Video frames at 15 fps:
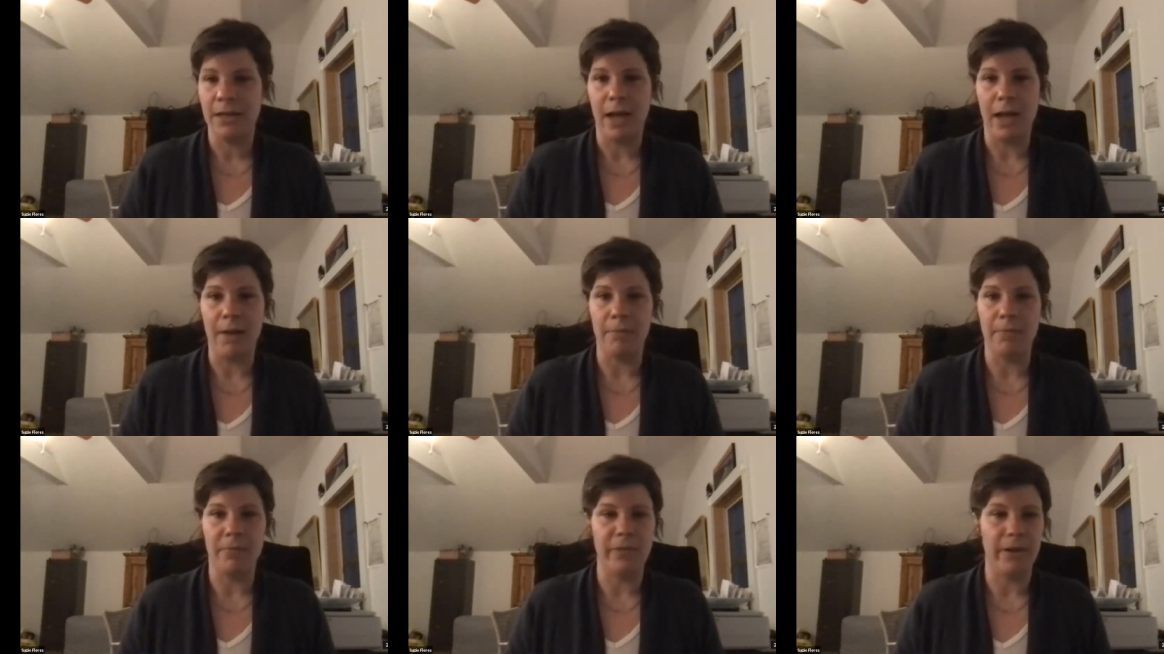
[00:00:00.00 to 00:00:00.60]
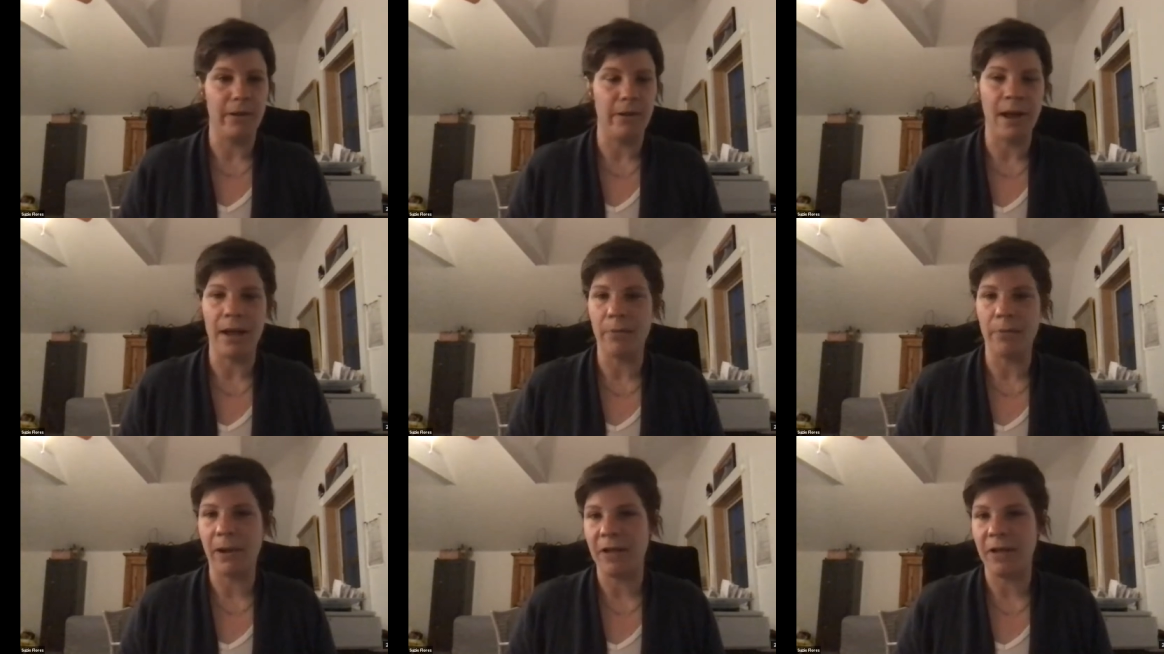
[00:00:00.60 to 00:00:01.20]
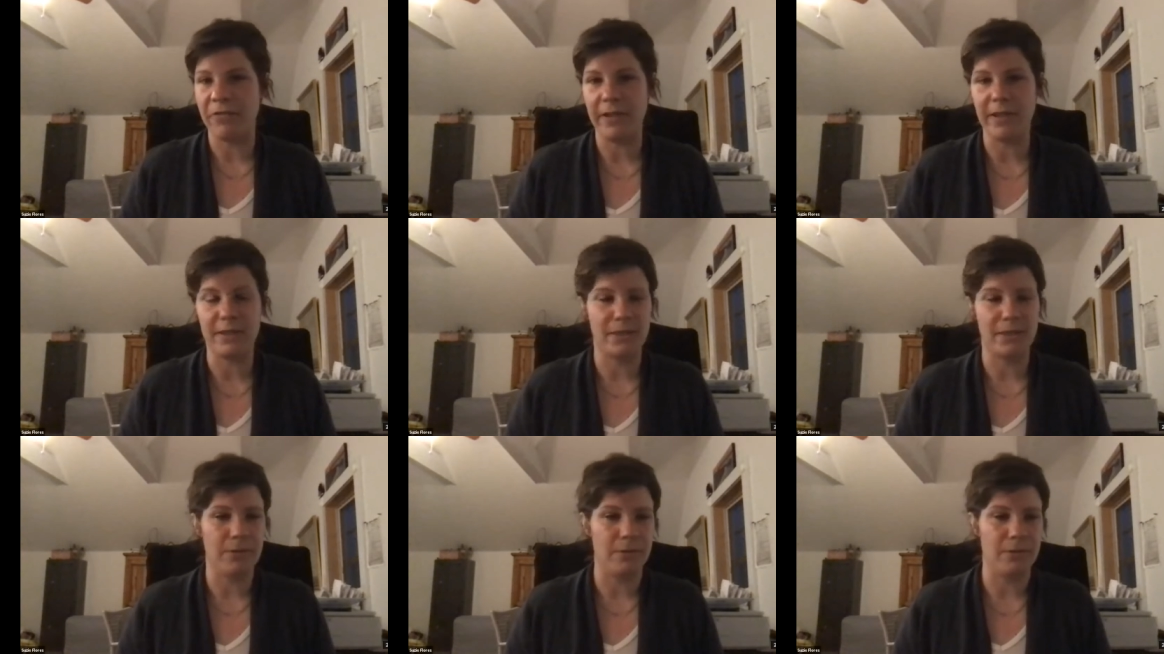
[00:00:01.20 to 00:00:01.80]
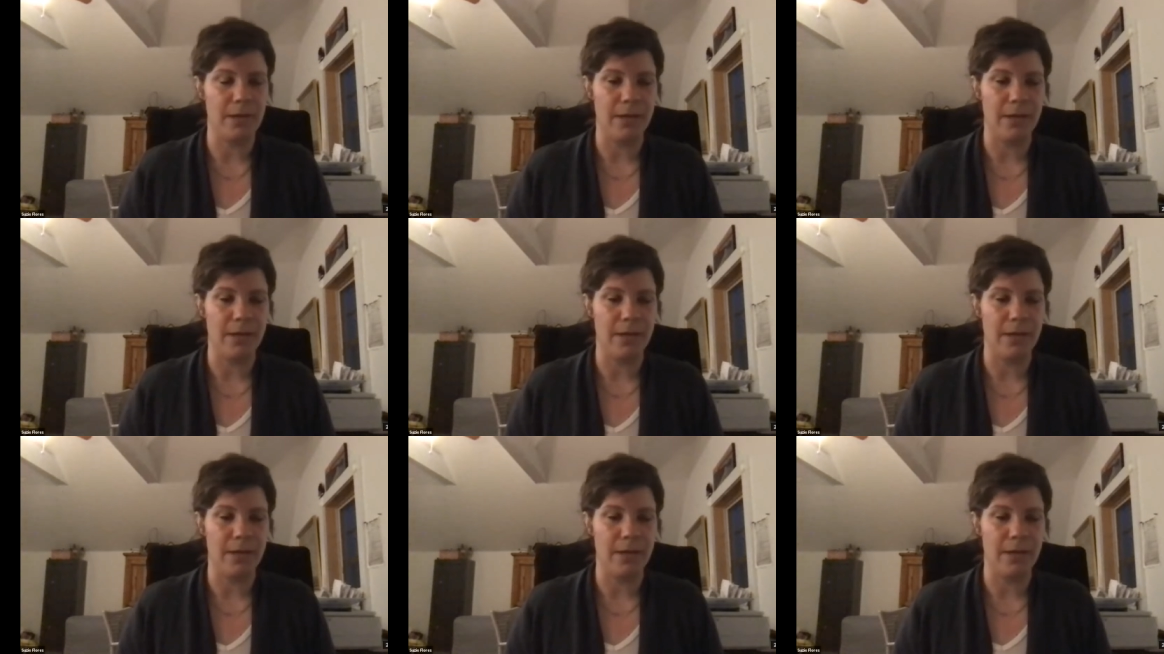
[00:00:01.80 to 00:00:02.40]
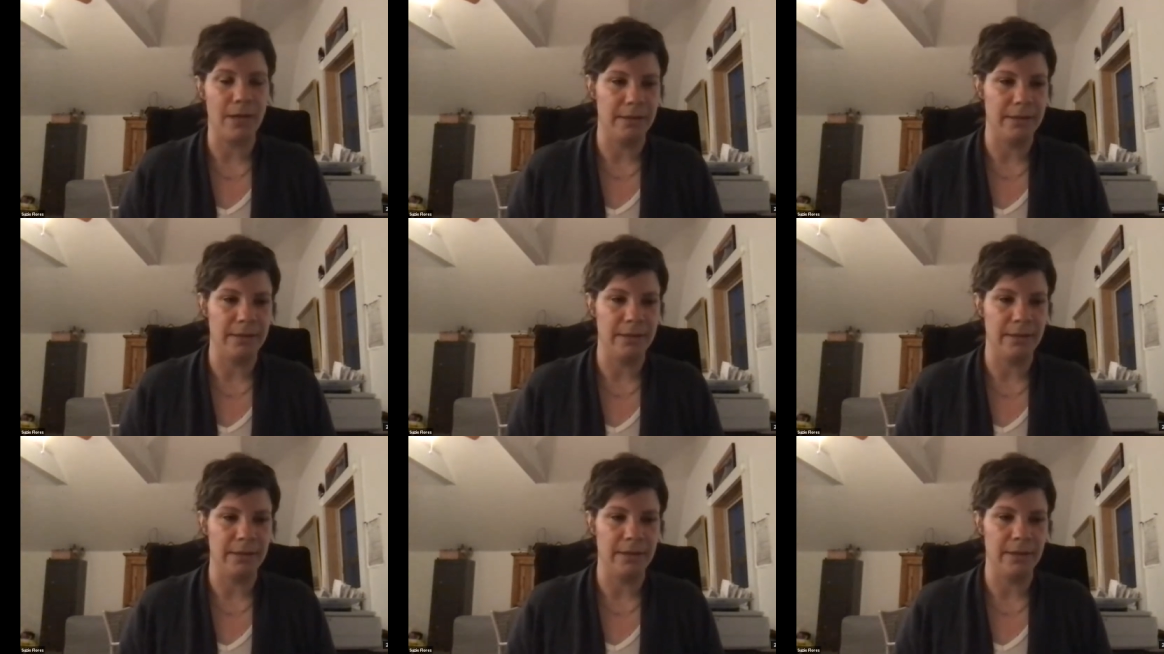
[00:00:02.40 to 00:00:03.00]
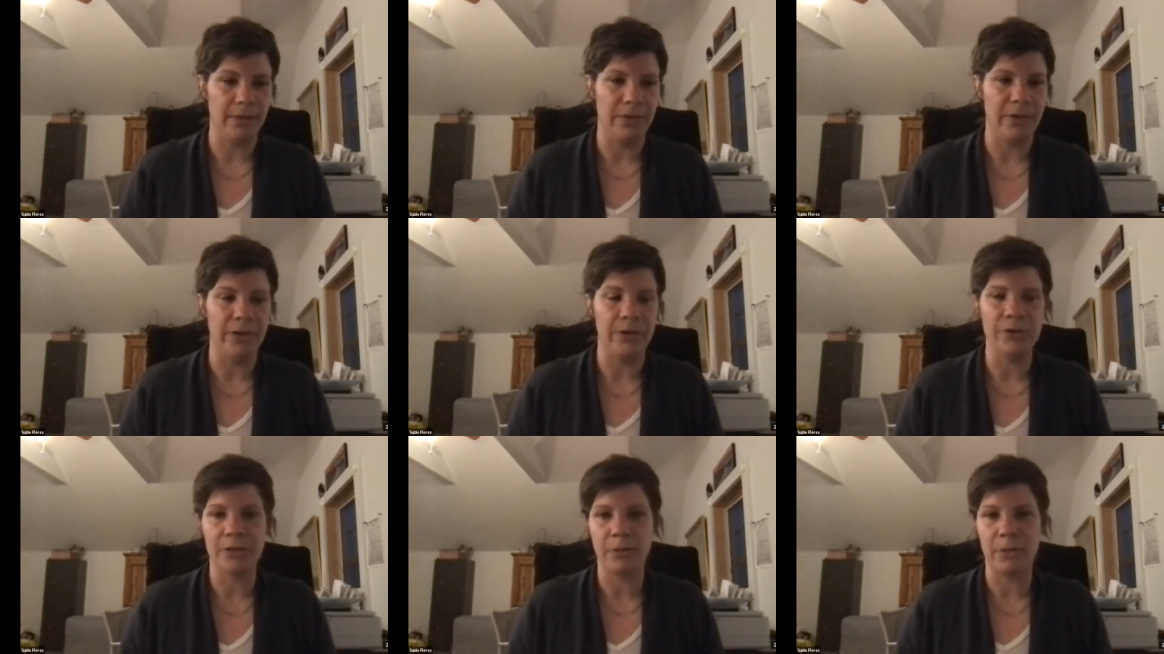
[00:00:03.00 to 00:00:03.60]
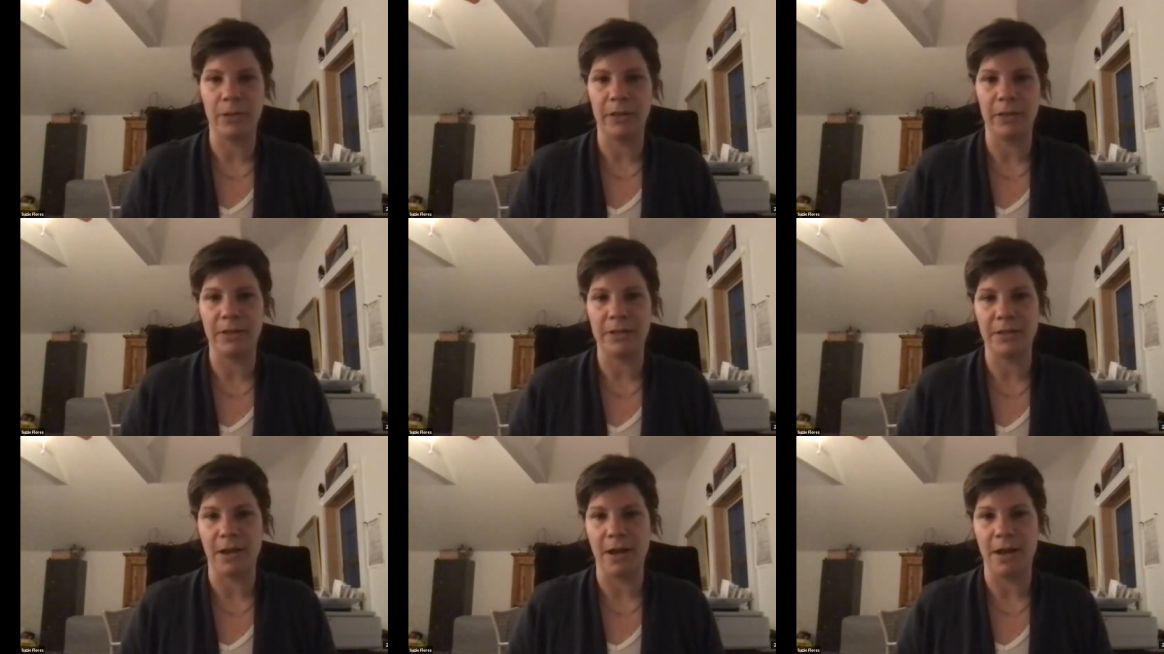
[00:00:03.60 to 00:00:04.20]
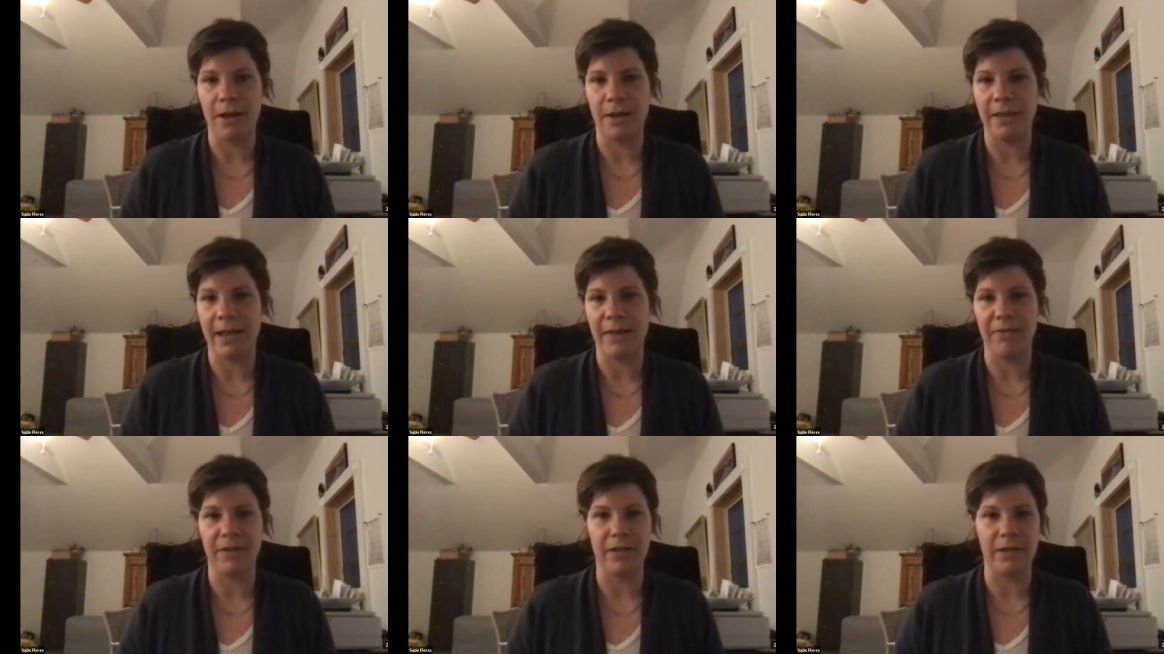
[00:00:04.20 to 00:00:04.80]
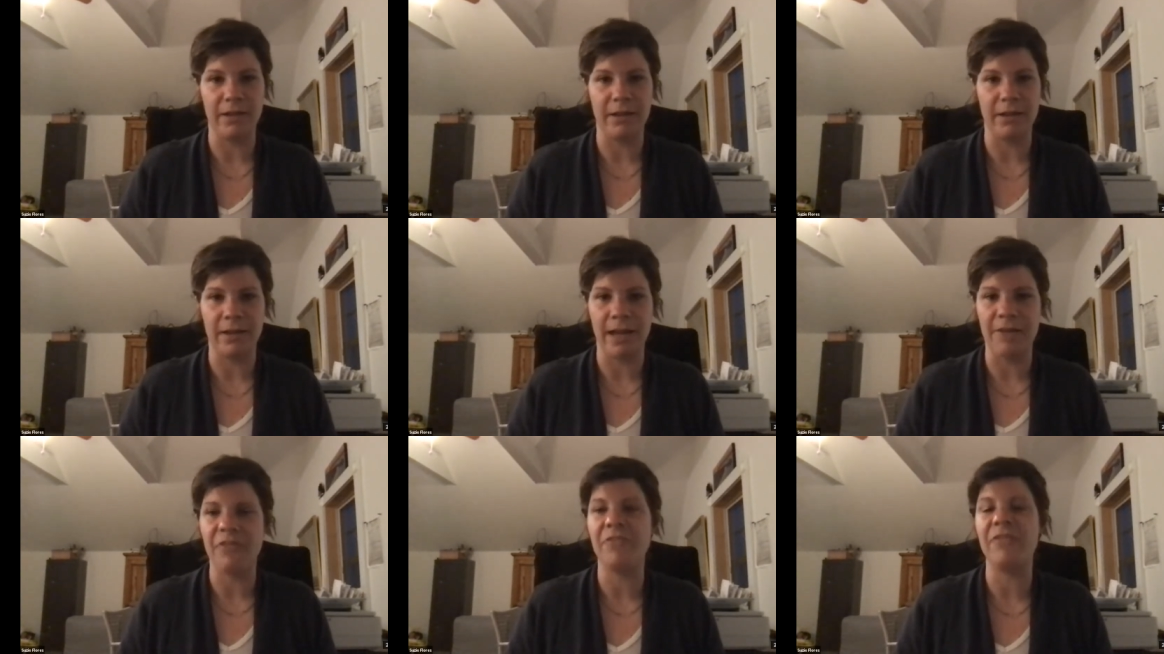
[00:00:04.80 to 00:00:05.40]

um, they're a nonprofit so uh, uh, you know they're usually willing to talk they have a, a lot of